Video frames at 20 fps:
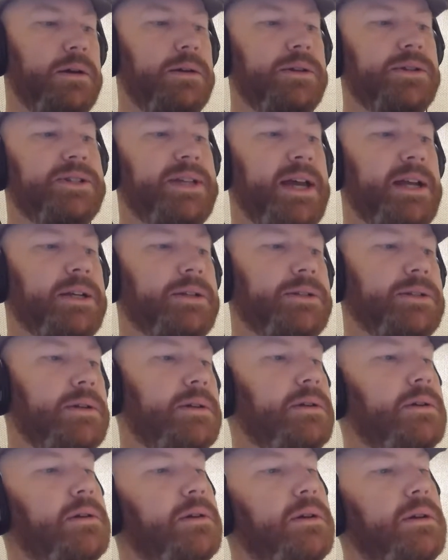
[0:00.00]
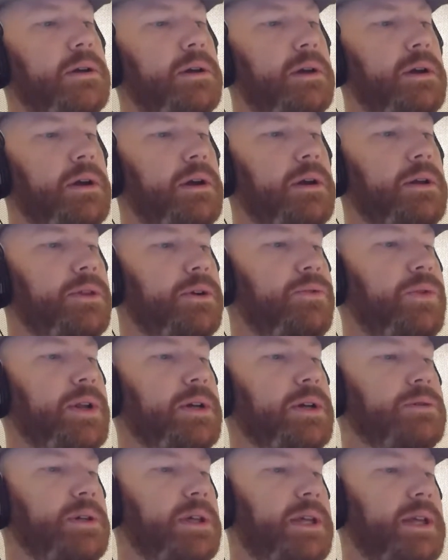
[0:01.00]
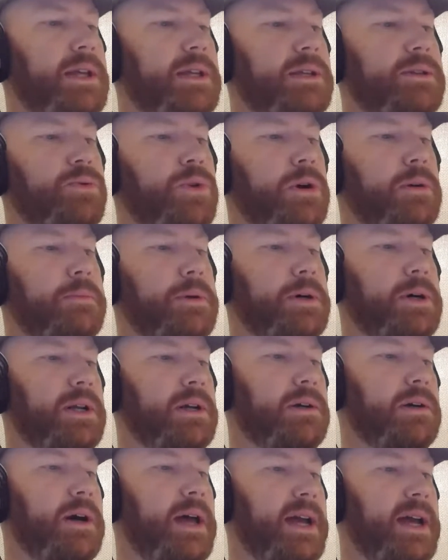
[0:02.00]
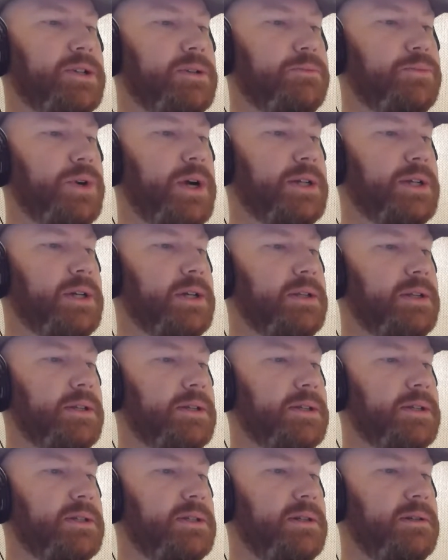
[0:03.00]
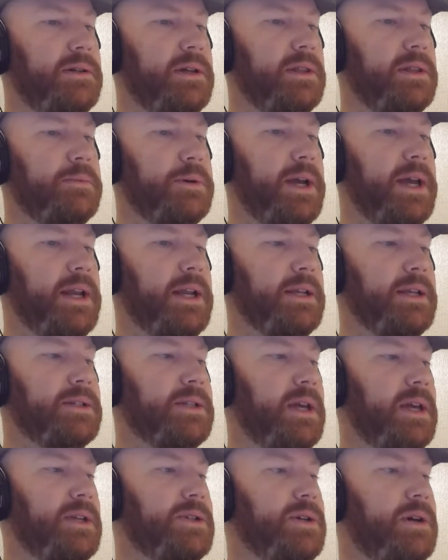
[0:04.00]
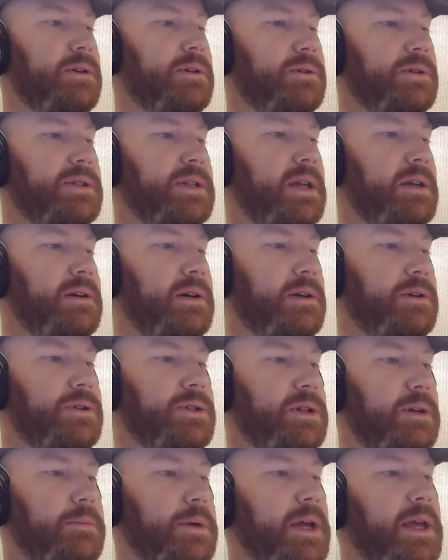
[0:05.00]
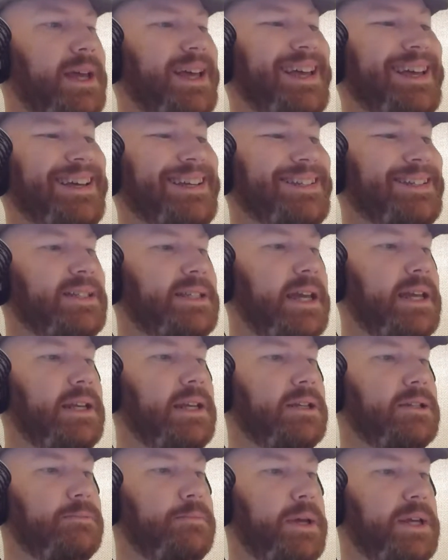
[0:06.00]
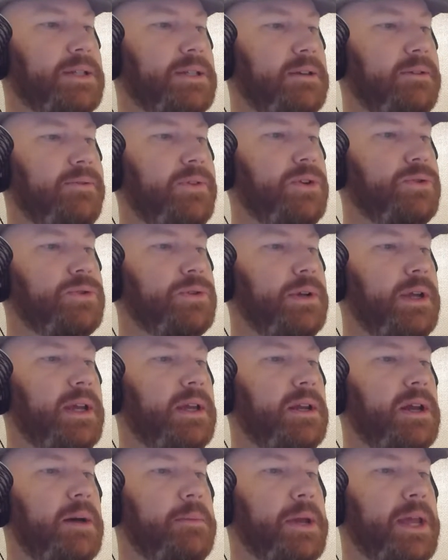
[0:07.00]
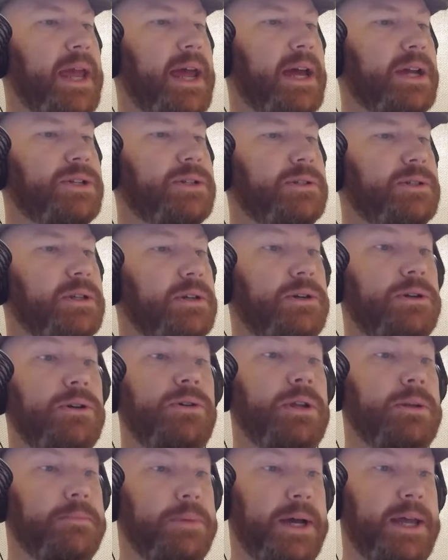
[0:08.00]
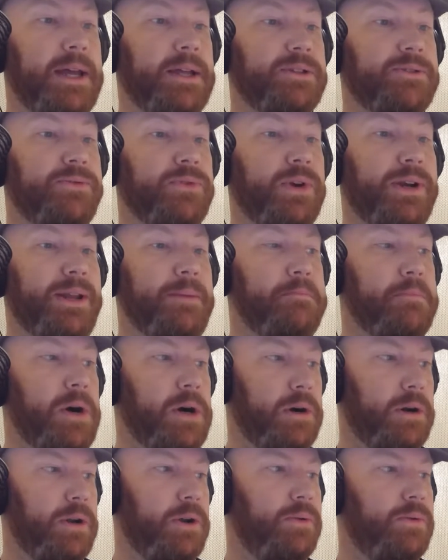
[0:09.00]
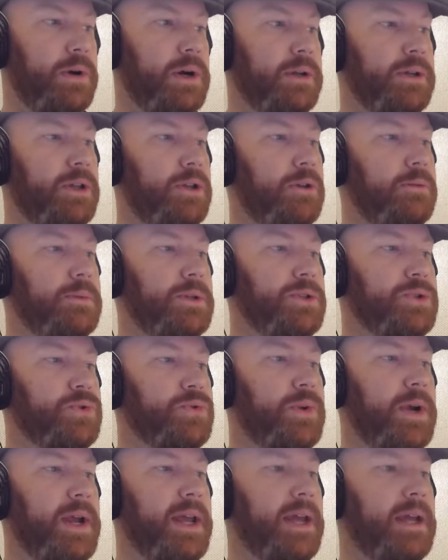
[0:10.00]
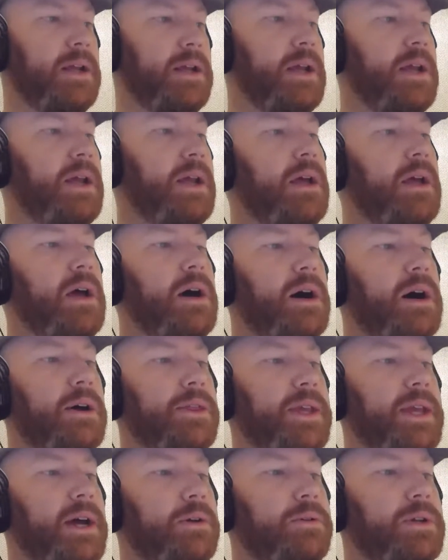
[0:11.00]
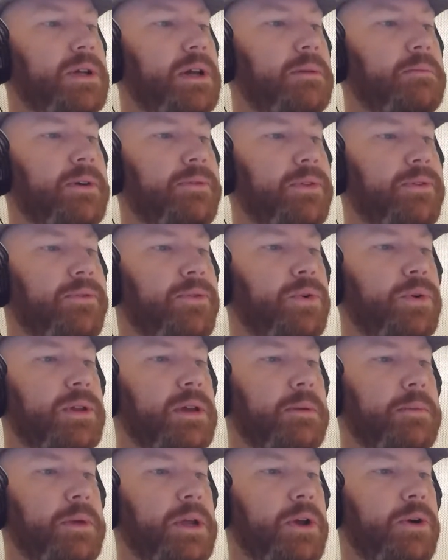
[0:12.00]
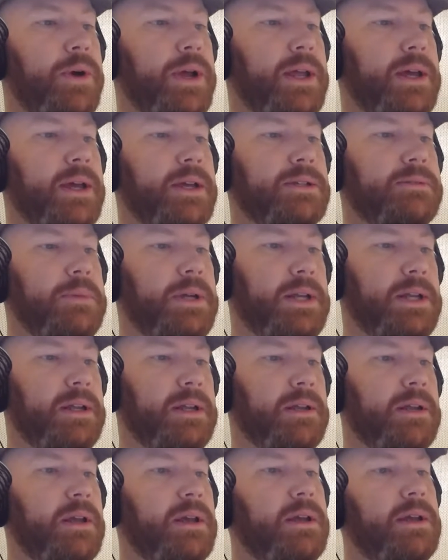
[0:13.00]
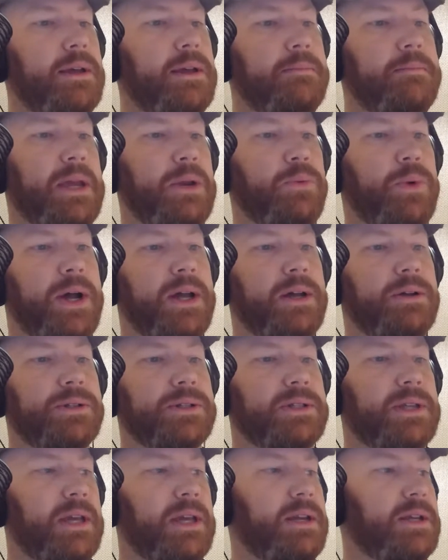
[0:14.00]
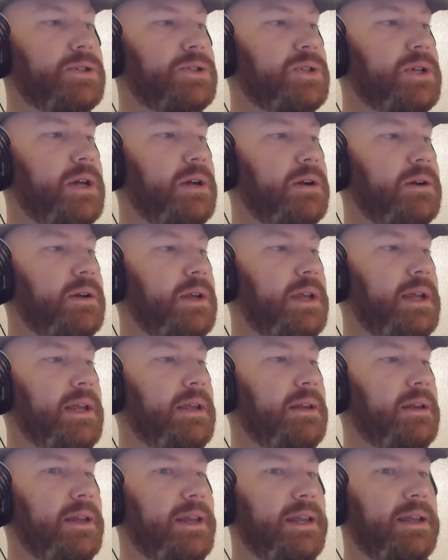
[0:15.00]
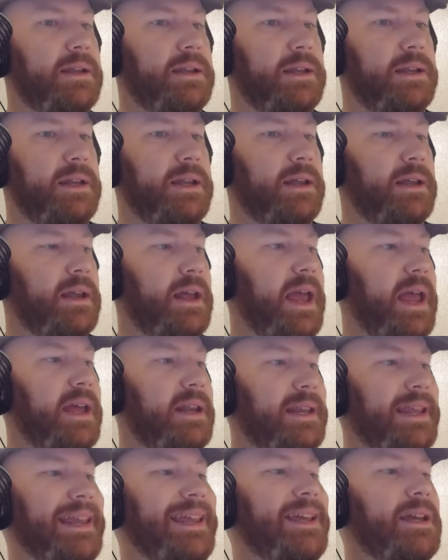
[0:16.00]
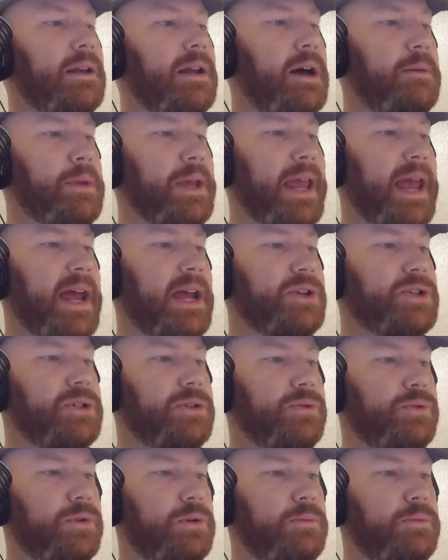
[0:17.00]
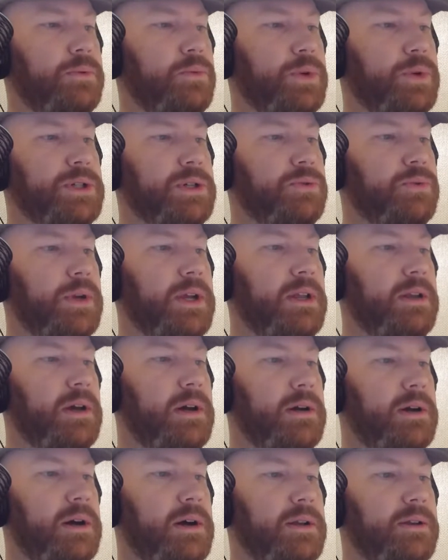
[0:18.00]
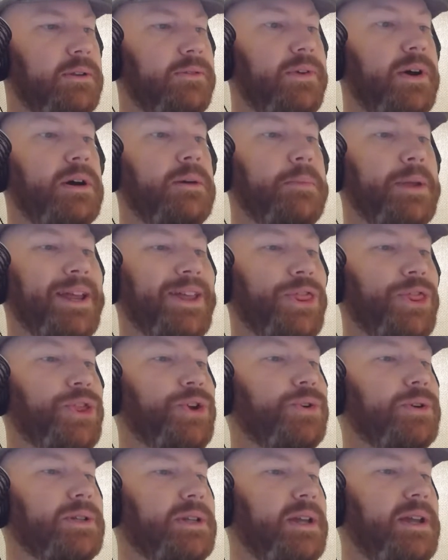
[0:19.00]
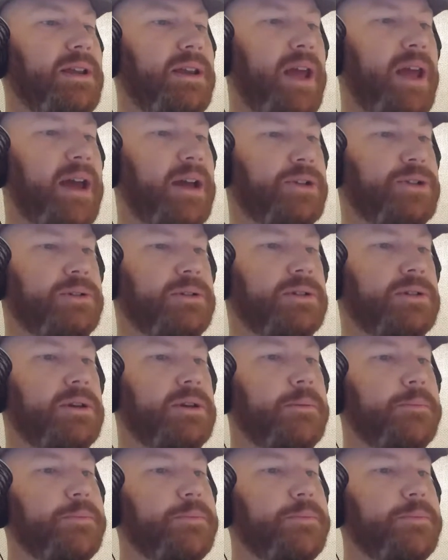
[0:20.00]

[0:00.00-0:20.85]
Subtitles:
Status. The critical key to our political action project is still in the planning stage under state leadership. State is basing future economic actions, including plans for an embargo on Cuban trade, on the outcome of the forthcoming OAS meeting. Meanwhile, state has chaired in an economic action group which agreed on developing 13 actions.